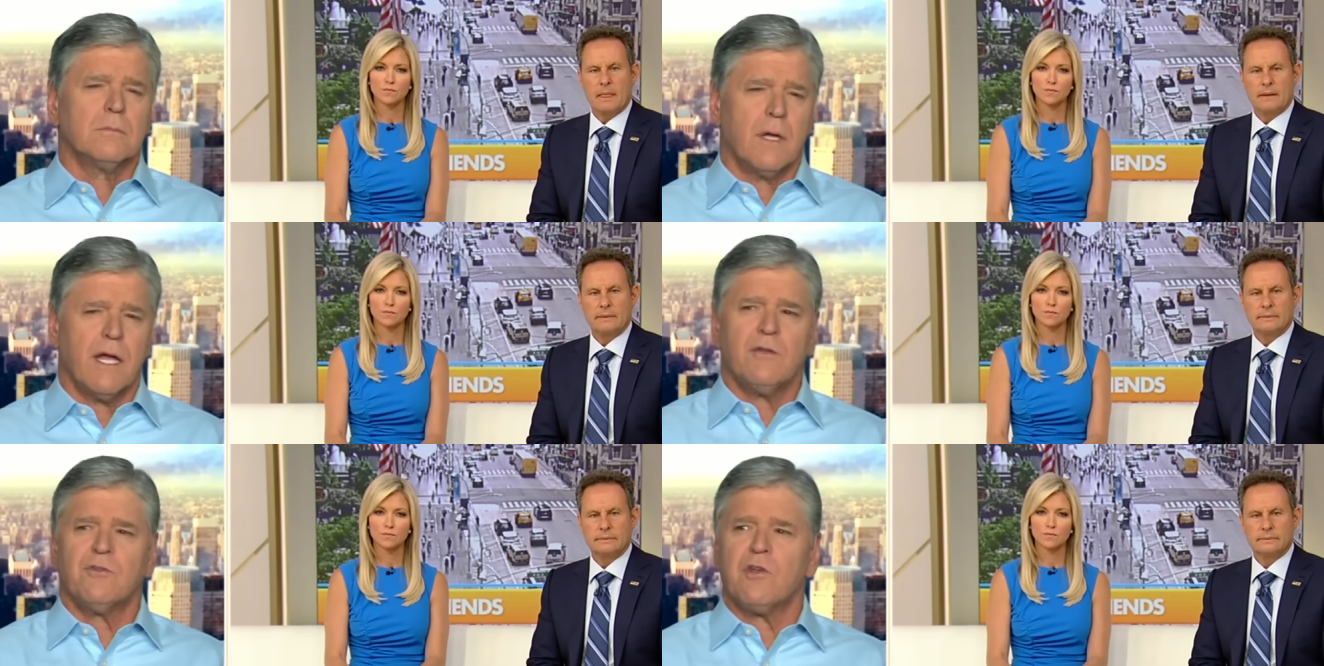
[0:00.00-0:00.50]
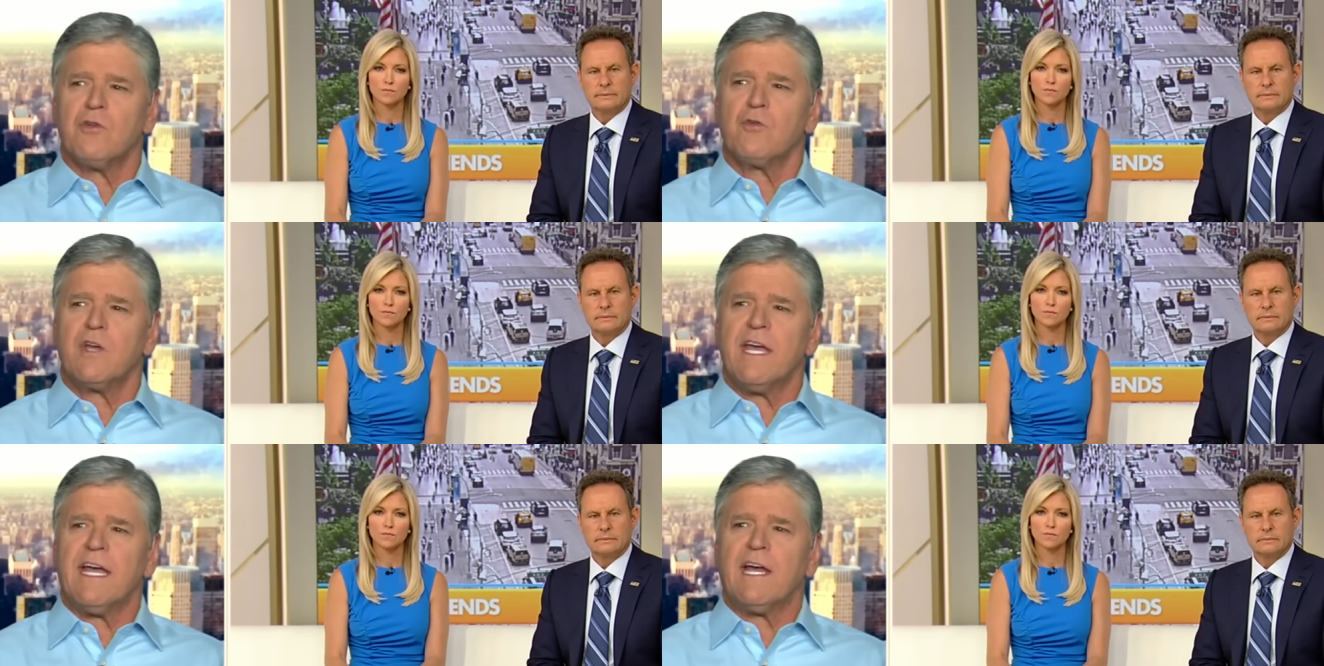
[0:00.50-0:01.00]
Speaker 1: Ainsley, you
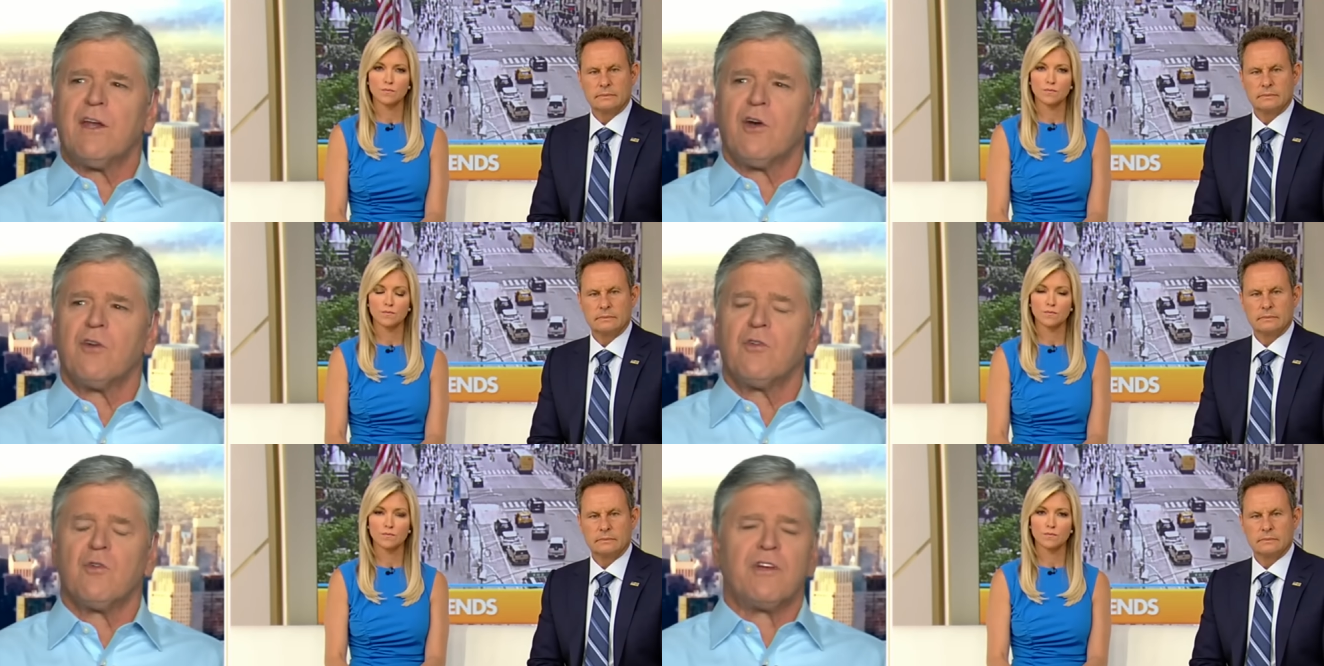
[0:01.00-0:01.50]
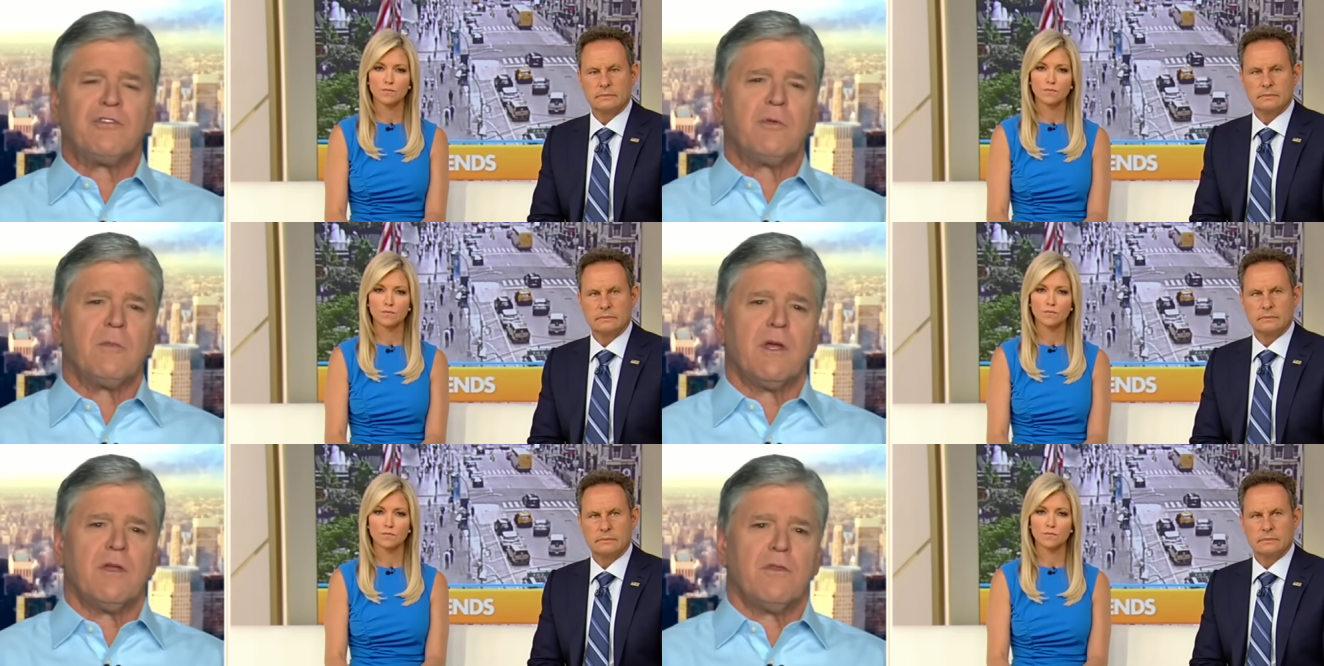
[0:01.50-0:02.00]
can't
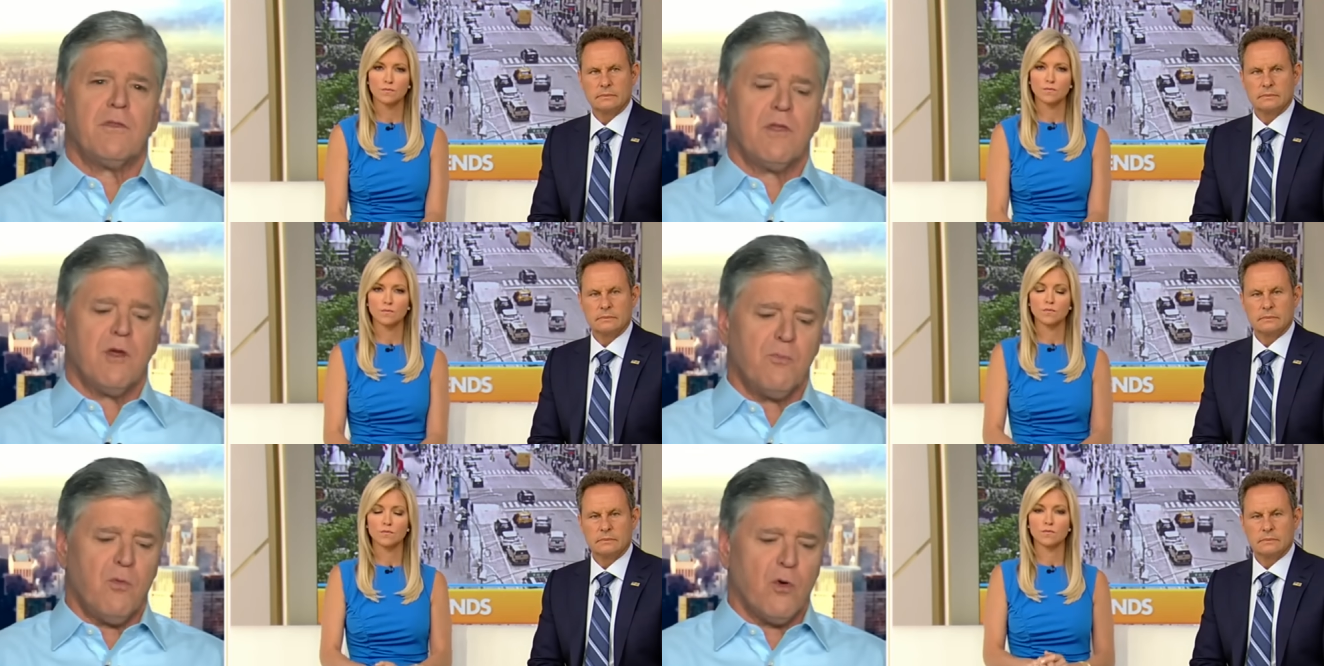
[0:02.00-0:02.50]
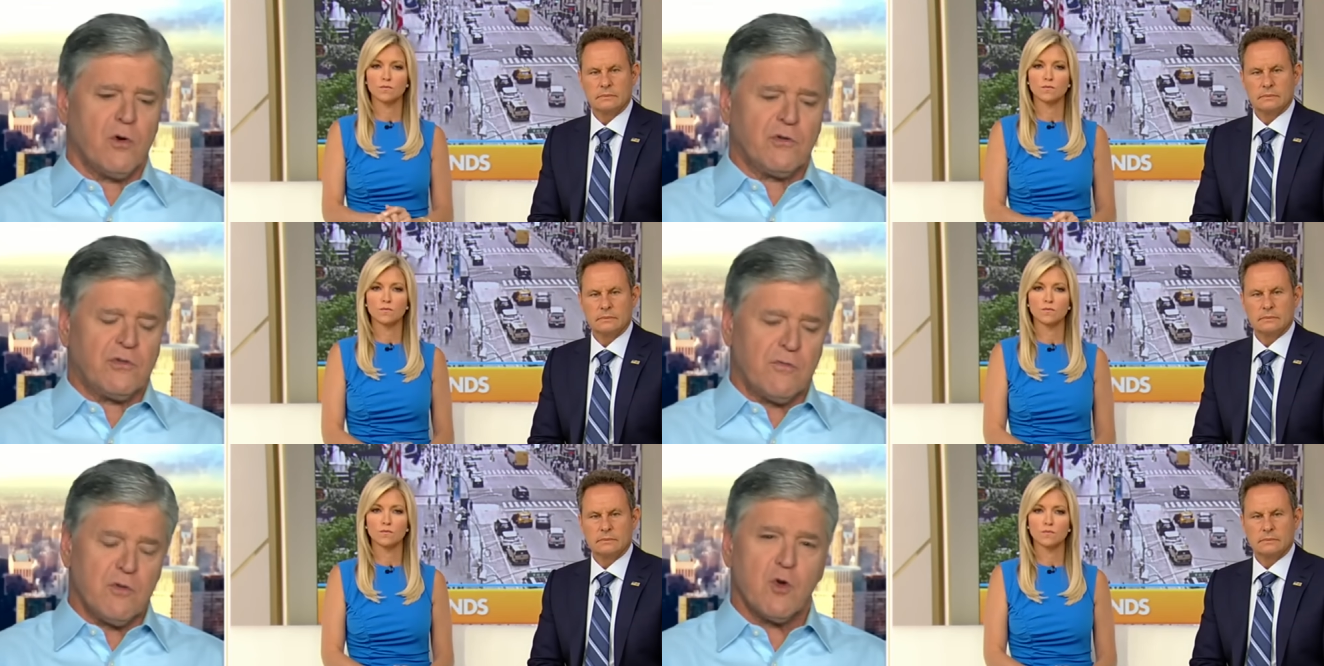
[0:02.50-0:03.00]
underestimate the
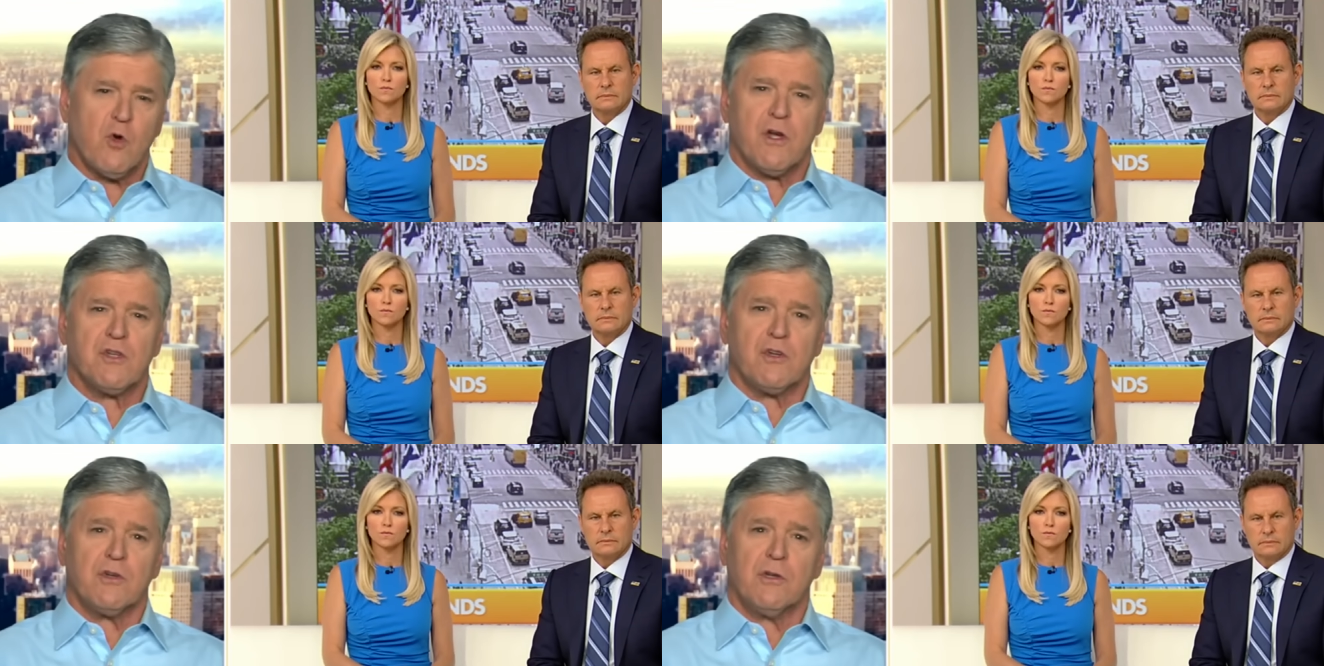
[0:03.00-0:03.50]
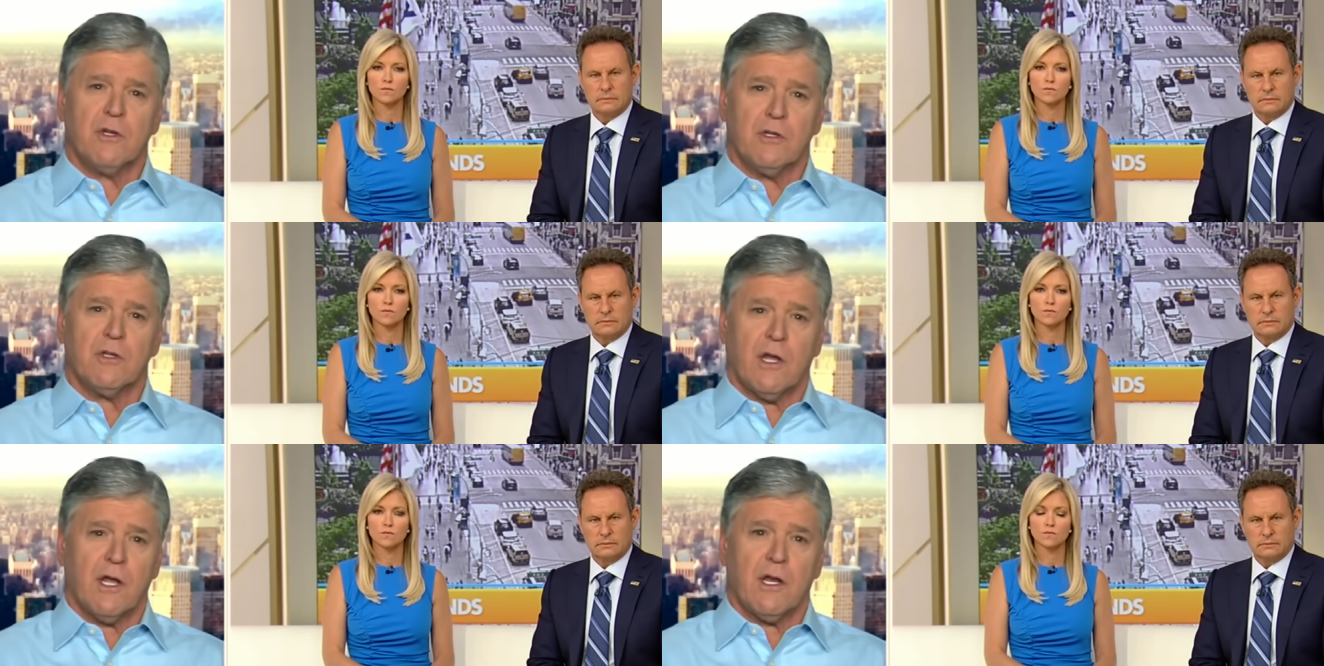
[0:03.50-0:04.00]
importance of your question,
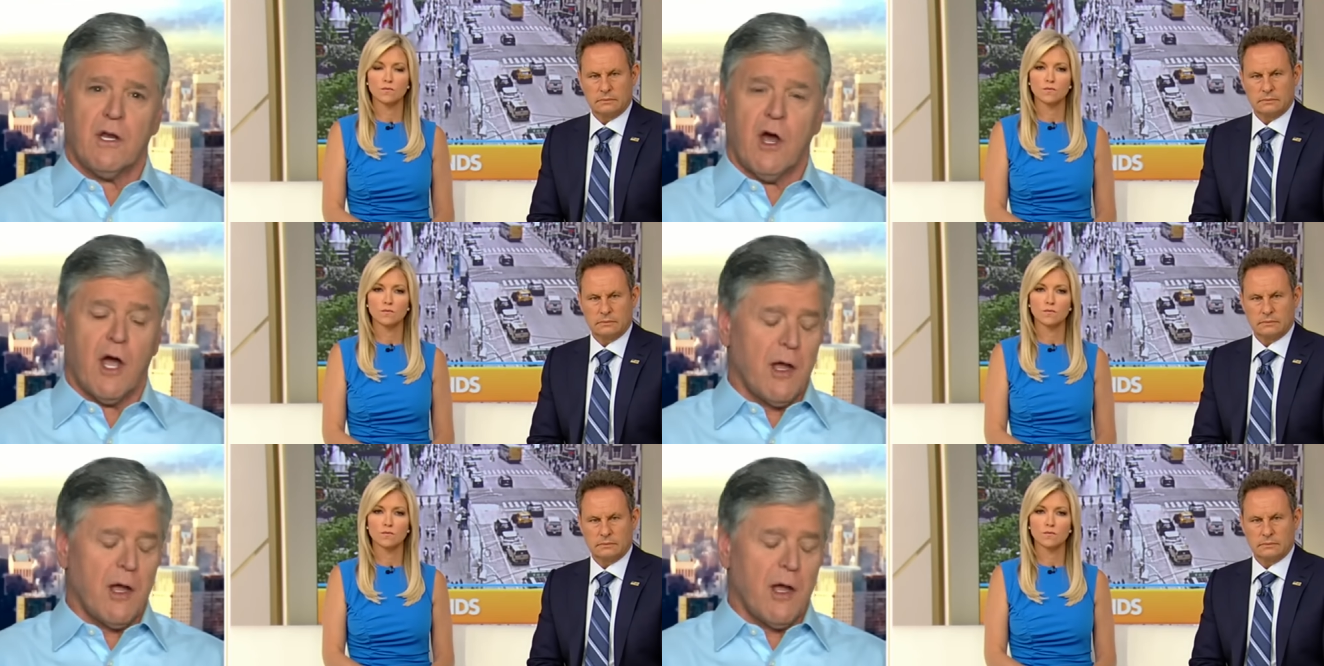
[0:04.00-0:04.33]
and, and I